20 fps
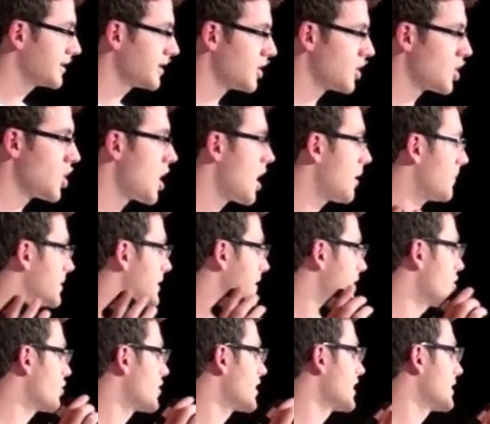So I'm
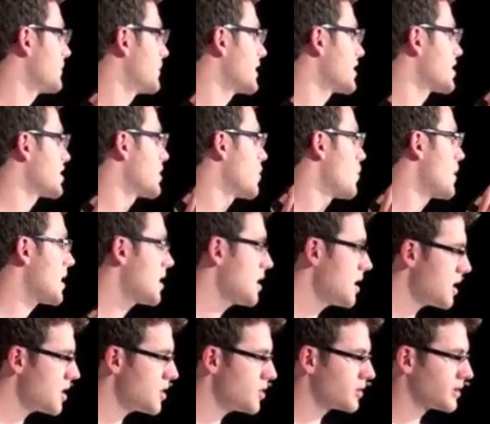stuck in this position with
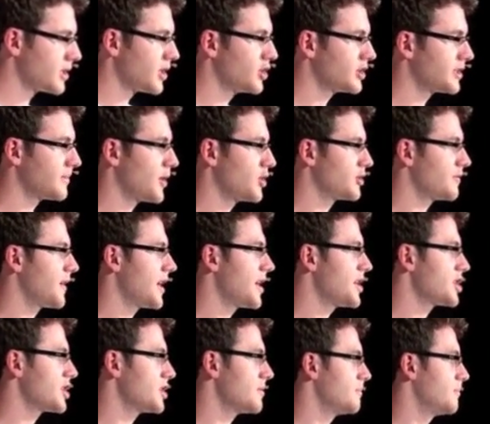loads and loads of
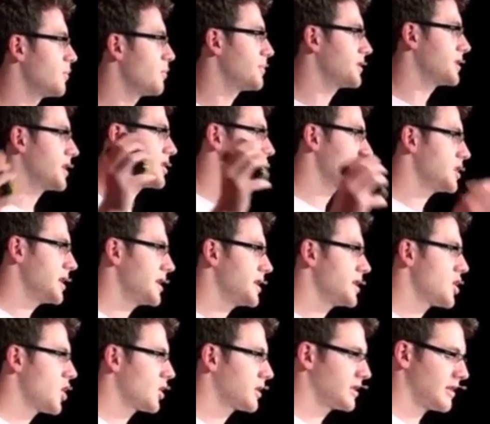motivation, but potentially
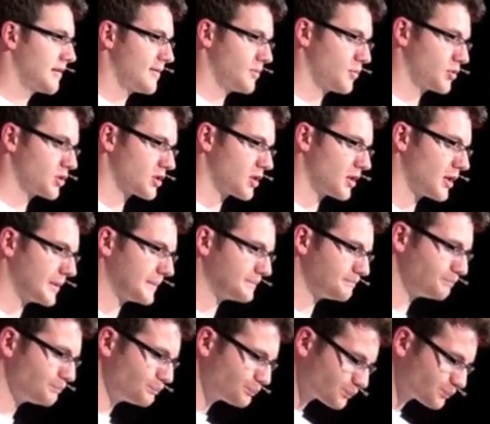not very much time.